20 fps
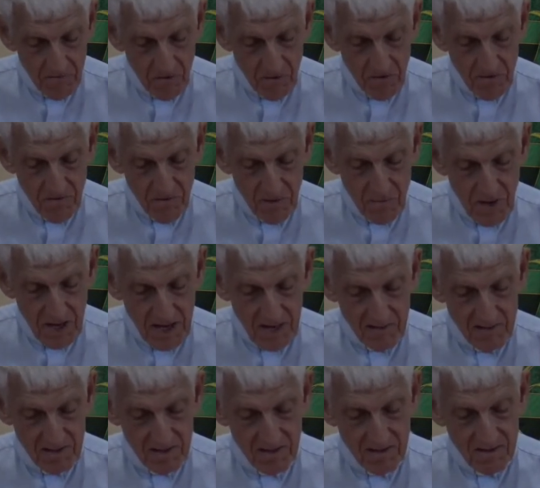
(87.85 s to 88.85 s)
of the
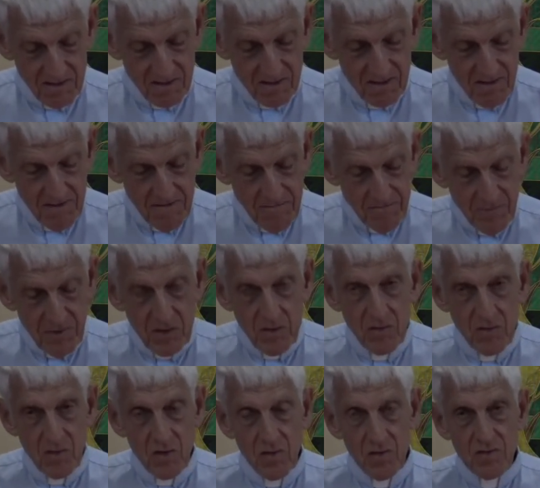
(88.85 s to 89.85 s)
Masses,
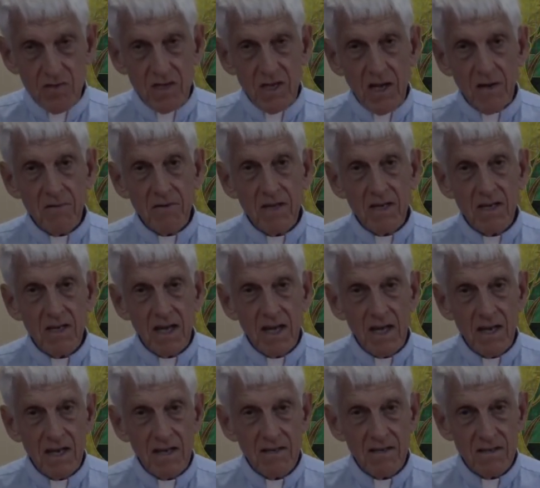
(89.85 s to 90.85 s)
so 7
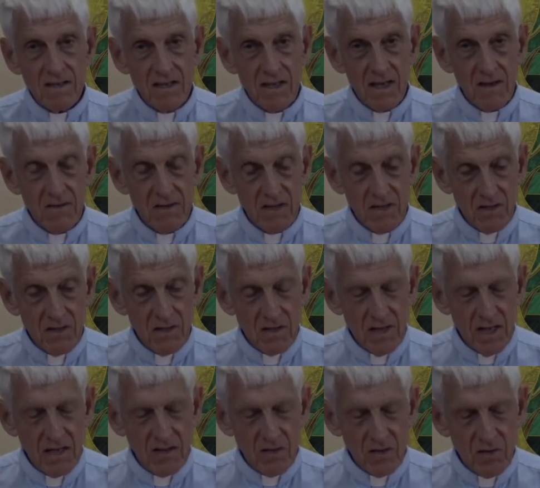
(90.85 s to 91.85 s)
and 7,
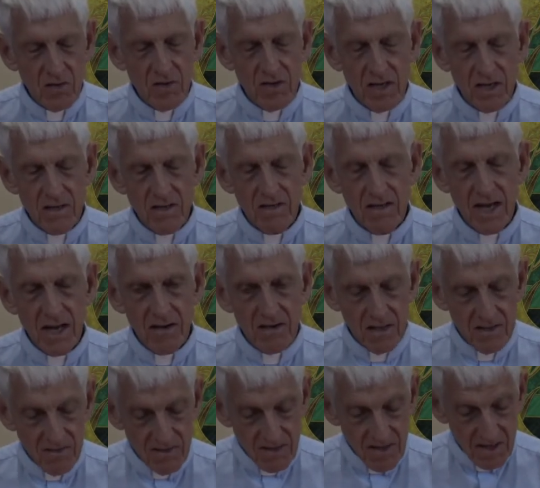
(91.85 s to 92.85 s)
8:30, Saturday
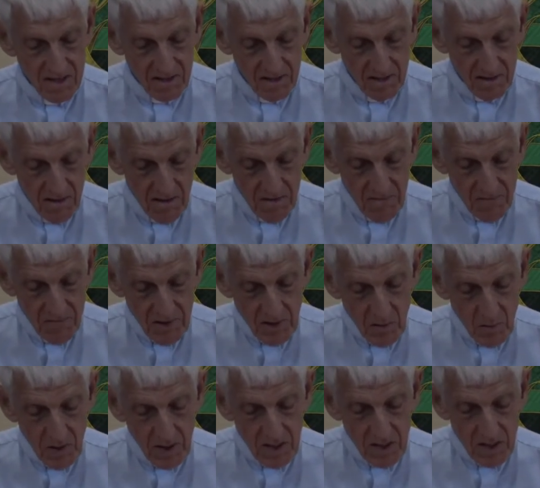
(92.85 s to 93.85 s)
and Sunday,
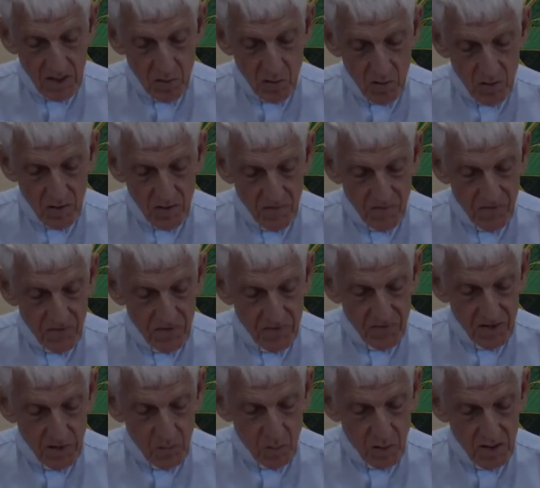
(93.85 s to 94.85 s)
we had a total of
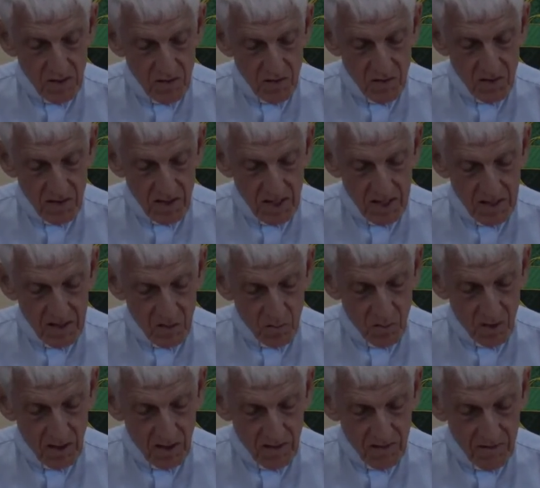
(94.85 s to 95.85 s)
51 July
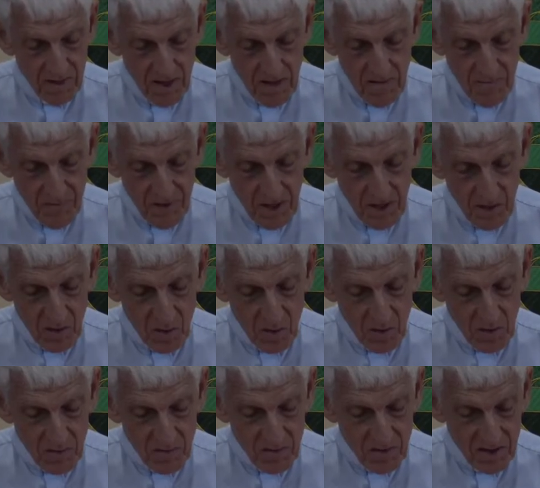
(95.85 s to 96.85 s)
12th, a
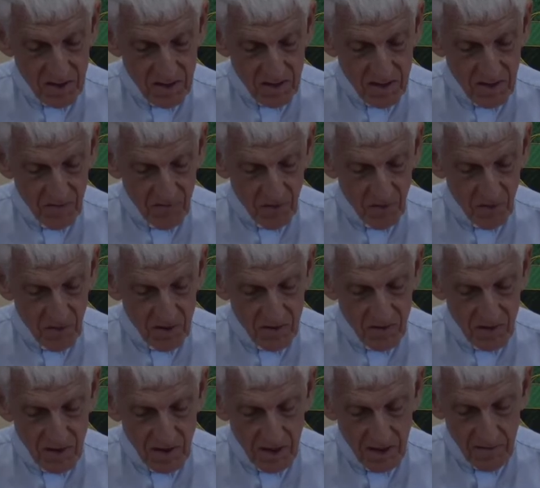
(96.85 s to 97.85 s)
total of 64
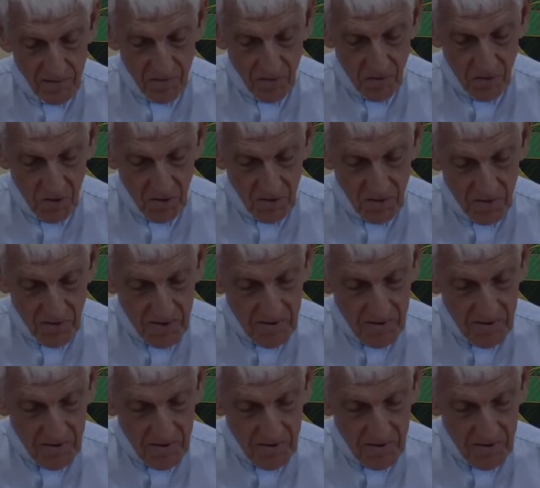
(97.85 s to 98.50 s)
July 4th,